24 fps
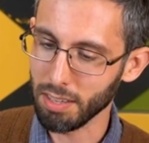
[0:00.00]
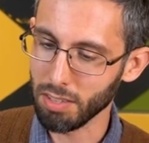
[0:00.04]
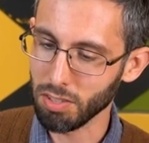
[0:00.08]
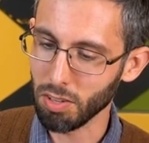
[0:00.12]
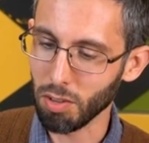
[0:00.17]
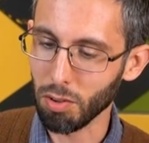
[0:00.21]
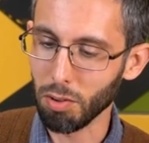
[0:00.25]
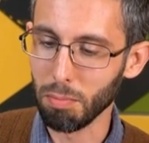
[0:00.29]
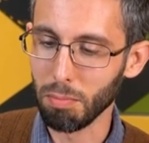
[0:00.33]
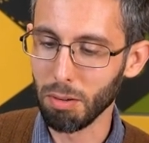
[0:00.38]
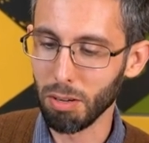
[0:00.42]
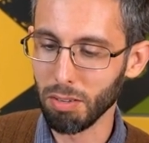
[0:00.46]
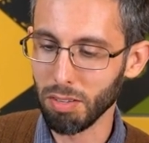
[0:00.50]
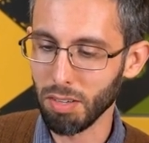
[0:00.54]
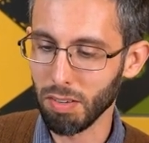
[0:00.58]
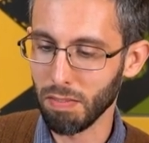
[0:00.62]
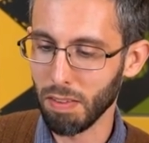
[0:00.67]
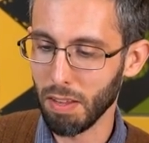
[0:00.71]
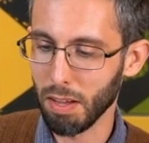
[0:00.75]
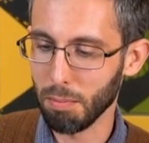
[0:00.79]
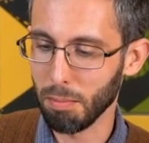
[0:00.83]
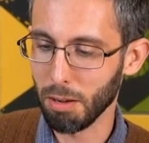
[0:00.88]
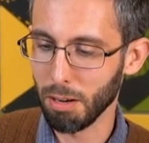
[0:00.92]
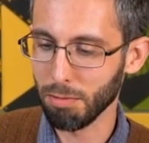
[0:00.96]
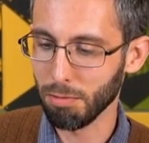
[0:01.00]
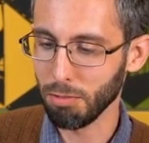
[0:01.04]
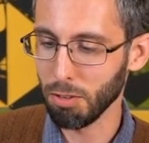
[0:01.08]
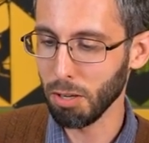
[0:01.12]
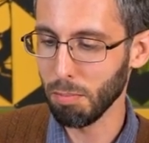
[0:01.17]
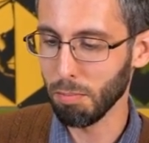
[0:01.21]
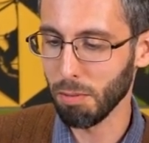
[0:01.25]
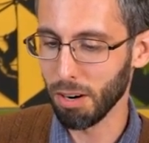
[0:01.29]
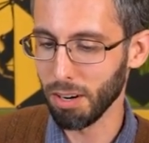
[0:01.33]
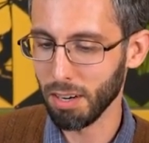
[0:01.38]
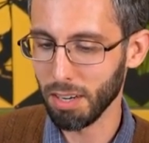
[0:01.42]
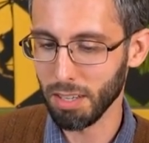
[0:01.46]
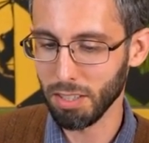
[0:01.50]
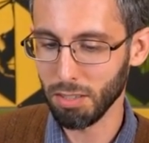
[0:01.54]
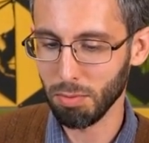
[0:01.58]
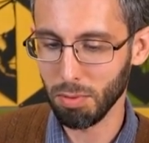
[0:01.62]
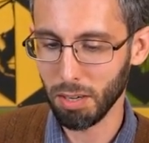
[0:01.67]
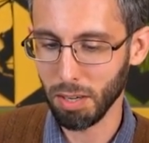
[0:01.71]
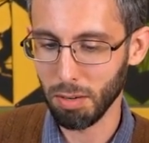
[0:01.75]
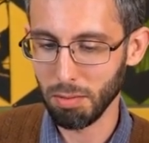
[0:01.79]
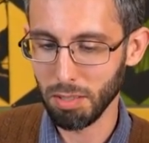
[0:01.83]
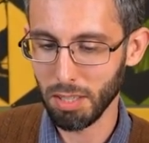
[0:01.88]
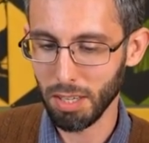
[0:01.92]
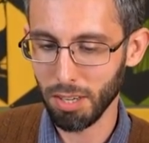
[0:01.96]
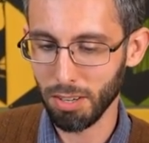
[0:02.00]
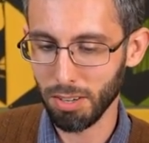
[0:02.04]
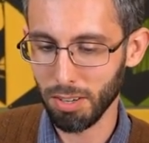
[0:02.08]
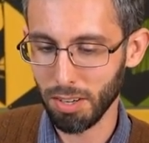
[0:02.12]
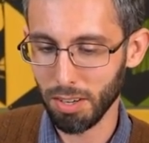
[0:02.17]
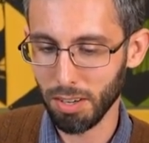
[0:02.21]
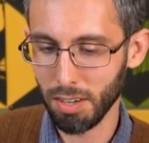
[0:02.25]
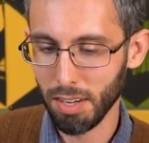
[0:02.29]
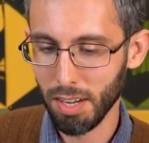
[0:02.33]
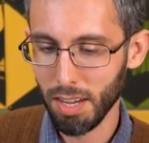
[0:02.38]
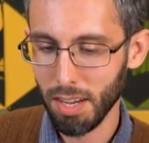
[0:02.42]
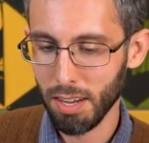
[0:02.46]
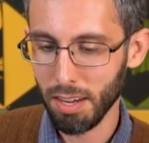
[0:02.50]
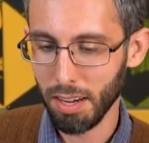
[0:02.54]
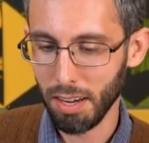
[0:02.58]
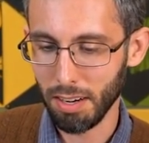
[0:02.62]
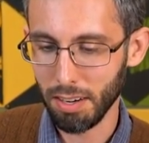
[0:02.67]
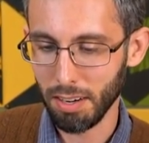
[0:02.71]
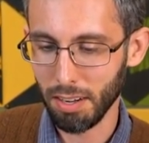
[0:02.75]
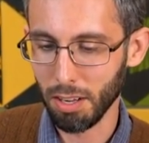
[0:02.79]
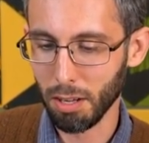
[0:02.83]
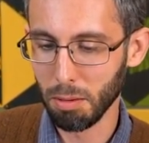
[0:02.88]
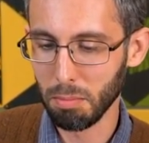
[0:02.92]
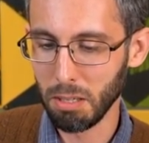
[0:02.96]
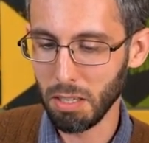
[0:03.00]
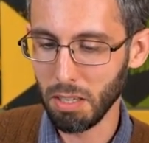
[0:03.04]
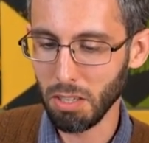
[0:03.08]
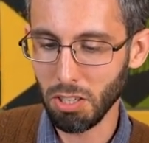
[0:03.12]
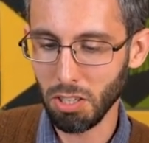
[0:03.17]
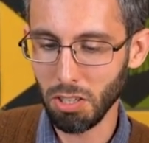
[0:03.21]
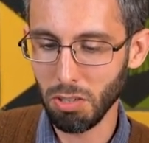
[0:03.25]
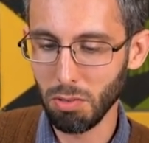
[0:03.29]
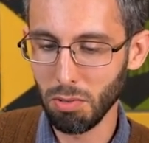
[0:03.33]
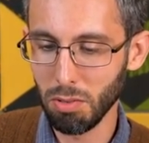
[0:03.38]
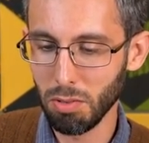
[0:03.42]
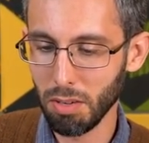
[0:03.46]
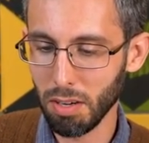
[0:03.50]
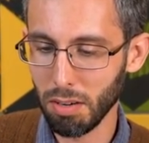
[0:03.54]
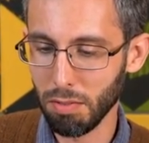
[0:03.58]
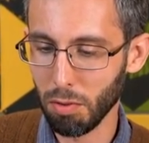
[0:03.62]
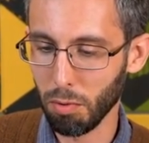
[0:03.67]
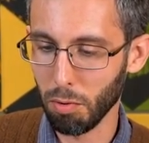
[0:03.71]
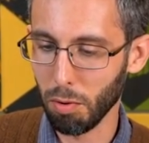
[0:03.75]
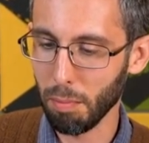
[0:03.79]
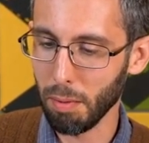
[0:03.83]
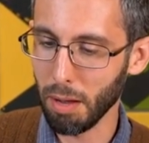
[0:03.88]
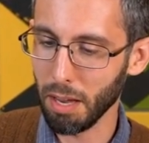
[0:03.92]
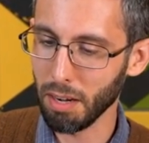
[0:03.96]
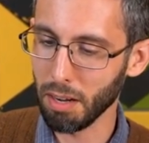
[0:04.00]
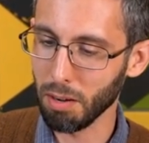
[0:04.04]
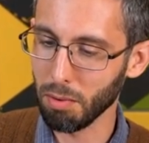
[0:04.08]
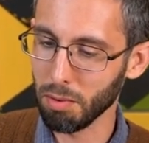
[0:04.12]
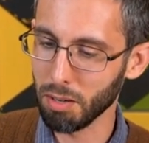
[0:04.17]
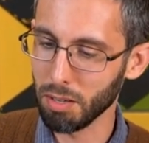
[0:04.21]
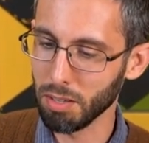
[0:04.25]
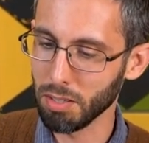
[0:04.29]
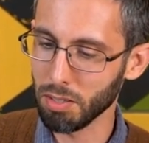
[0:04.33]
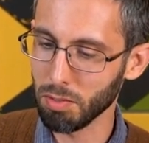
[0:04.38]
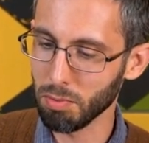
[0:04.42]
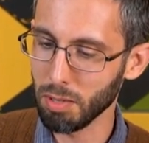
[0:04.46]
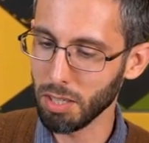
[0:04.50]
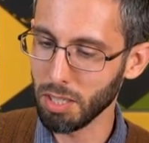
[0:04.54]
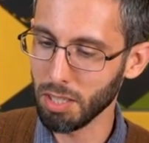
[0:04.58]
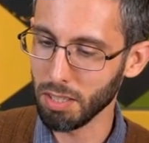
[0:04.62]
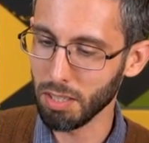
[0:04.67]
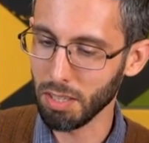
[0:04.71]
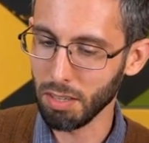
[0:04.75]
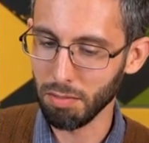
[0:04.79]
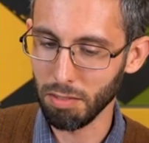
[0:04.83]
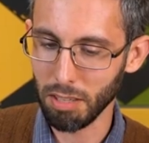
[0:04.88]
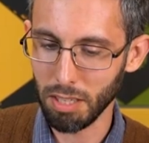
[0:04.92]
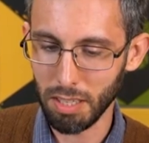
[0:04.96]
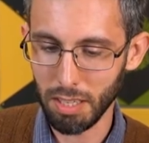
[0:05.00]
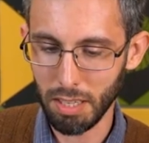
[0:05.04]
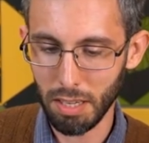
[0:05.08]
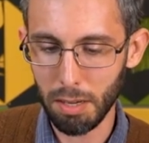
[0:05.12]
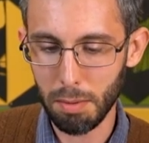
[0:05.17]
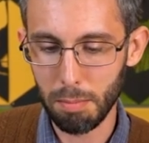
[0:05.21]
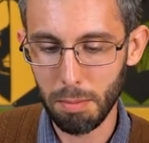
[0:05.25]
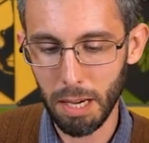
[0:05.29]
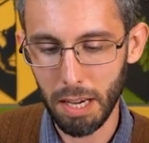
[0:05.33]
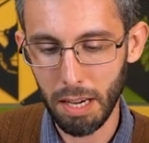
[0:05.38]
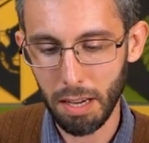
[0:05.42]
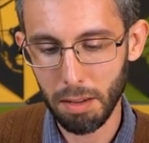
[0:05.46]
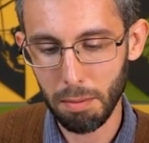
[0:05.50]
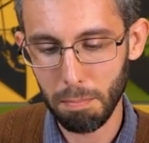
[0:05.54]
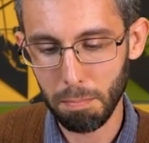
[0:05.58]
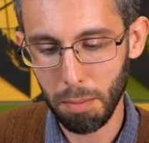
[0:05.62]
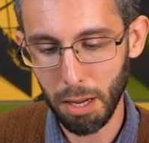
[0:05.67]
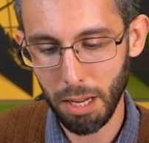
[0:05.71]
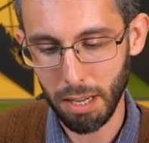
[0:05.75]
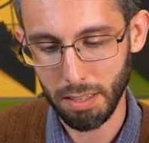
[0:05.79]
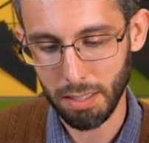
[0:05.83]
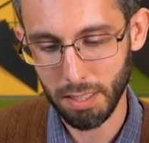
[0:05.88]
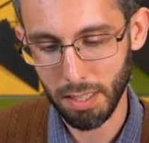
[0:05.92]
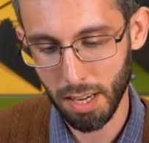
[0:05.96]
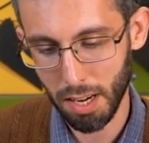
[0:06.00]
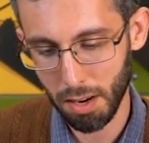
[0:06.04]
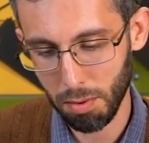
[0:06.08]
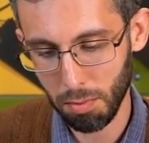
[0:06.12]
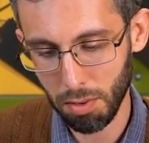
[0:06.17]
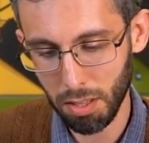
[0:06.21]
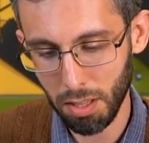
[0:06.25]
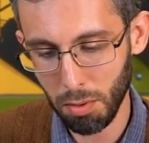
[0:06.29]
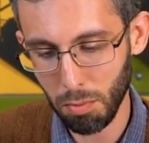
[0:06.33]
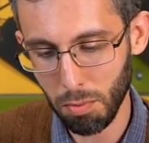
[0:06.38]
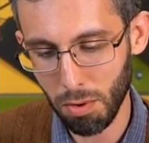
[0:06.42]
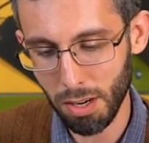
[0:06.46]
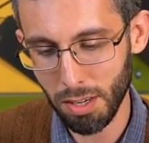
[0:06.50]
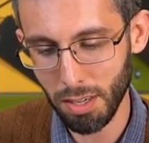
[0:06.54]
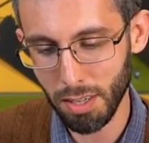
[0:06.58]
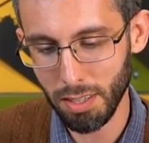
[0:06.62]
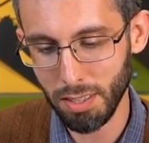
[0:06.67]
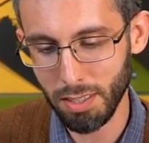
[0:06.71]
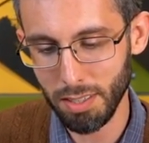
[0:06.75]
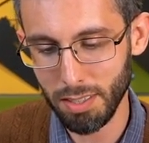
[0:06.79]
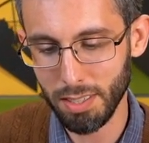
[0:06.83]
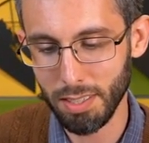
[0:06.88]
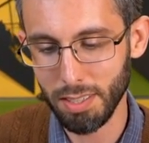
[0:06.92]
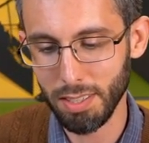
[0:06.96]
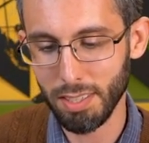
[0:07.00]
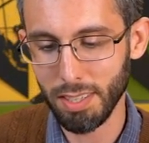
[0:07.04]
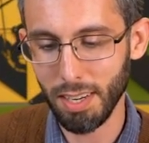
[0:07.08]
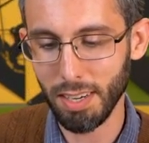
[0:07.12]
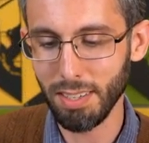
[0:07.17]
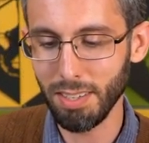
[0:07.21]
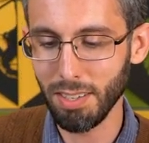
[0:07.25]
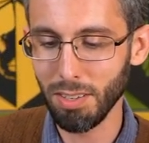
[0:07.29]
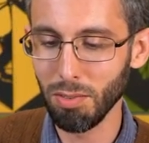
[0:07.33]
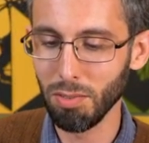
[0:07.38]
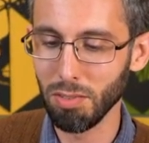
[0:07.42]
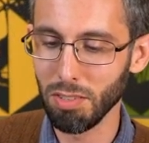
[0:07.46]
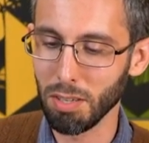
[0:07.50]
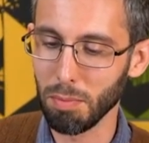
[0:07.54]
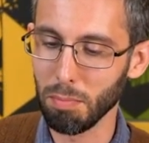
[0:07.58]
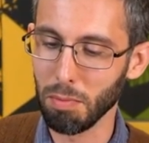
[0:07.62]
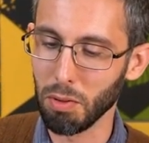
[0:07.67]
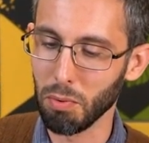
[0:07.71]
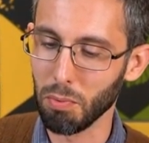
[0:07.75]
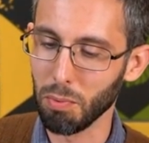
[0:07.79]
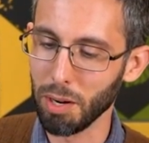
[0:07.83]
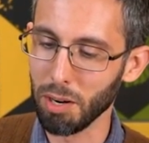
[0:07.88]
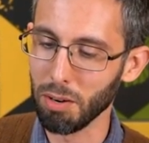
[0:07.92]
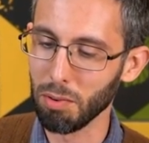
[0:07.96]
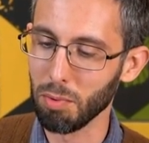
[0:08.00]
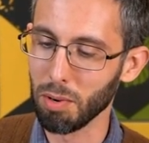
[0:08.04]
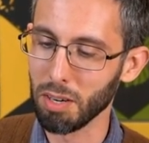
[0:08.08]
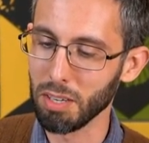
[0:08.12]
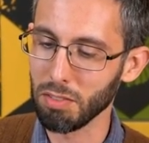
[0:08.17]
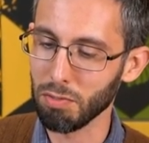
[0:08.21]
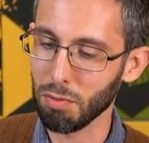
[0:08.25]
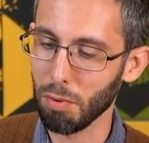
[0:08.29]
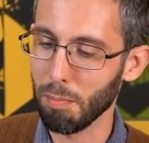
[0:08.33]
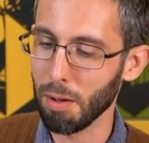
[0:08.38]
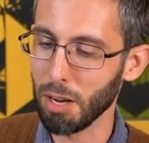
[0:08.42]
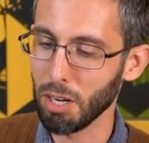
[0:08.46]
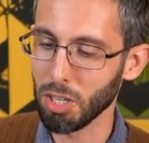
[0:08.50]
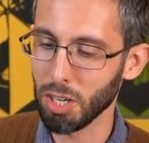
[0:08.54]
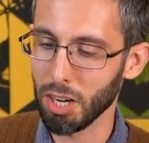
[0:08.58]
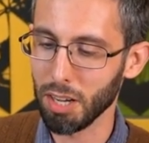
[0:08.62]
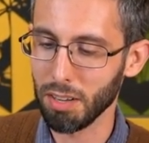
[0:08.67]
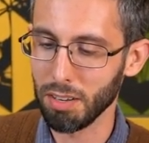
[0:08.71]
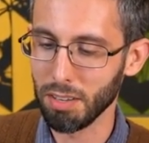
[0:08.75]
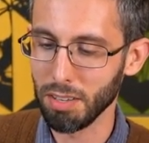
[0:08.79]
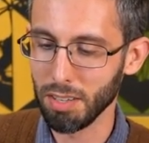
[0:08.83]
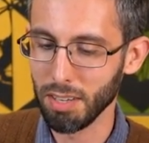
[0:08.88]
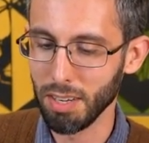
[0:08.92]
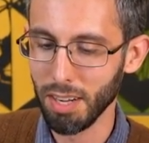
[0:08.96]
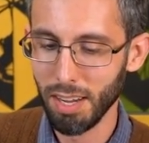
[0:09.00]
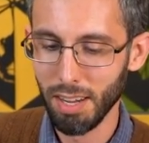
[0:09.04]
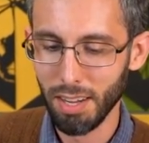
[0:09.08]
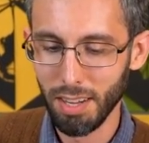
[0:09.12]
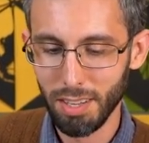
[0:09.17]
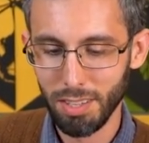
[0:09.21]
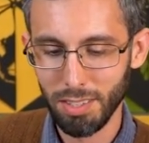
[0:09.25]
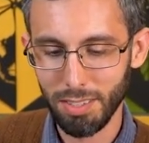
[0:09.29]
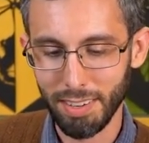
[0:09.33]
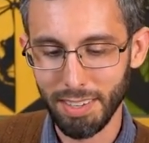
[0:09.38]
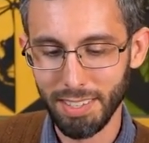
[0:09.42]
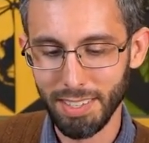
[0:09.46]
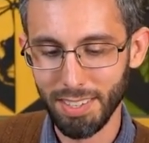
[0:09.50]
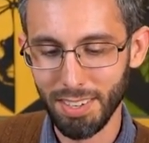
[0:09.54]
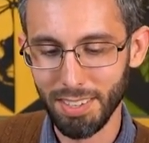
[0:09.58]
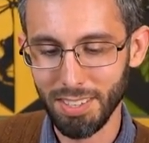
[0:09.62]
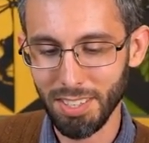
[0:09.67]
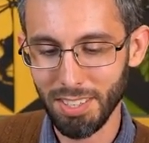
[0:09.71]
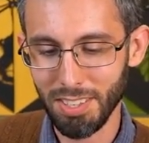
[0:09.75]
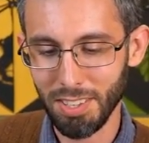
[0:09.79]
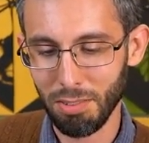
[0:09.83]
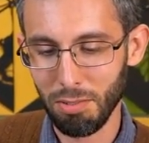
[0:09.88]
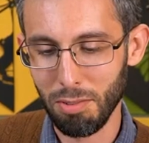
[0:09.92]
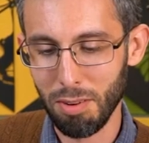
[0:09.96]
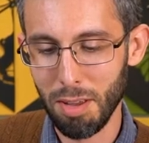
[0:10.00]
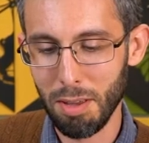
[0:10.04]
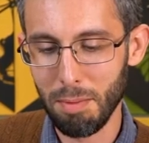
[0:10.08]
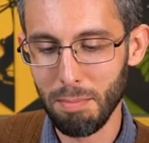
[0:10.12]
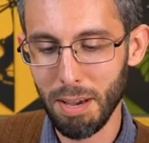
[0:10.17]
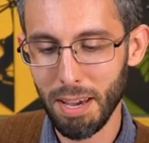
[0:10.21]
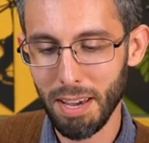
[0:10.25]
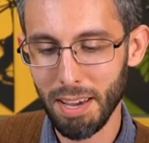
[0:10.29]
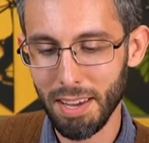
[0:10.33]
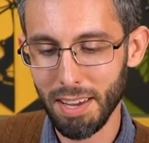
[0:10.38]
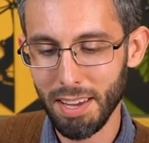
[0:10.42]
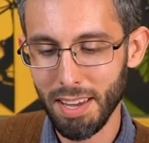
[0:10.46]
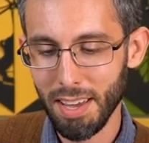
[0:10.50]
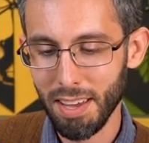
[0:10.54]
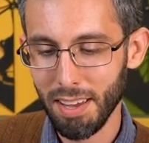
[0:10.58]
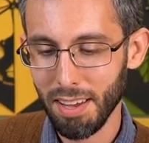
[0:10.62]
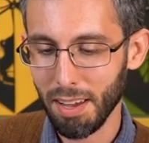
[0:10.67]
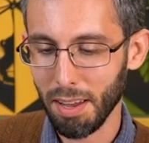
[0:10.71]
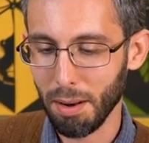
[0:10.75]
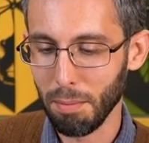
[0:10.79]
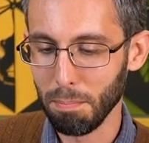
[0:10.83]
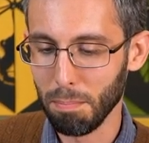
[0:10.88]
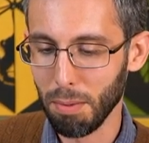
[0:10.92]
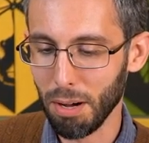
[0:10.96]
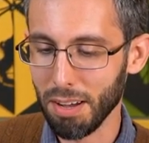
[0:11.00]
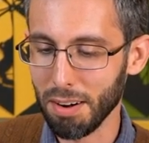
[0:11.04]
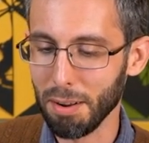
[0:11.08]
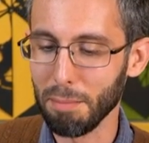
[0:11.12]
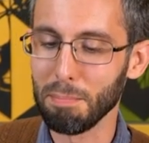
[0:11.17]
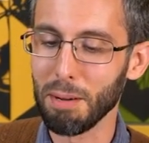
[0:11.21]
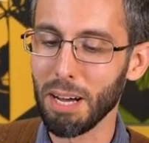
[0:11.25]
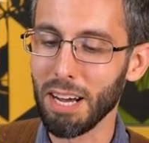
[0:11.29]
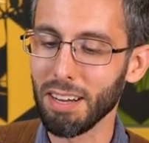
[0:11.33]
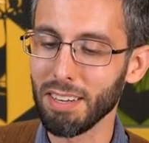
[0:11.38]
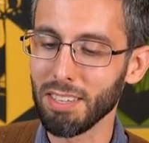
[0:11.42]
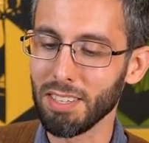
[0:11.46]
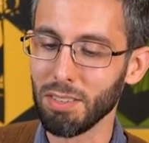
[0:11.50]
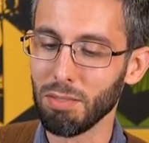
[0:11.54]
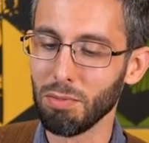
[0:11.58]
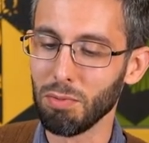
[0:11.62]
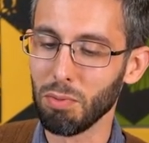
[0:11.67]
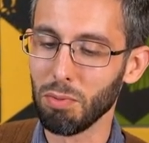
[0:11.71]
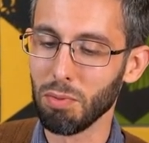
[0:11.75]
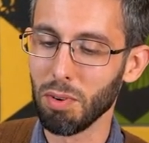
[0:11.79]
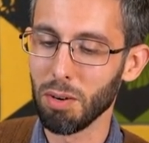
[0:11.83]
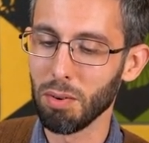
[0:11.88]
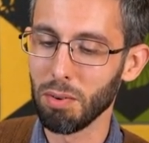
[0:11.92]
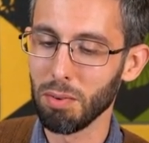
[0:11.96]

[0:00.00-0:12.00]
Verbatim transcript: I sold most of them on flea markets when I was younger, and all but two of the remaining ones recently via eBay. But I really wanted to send you some of the weird ones from my childhood, so I searched through eBay and bought a box of,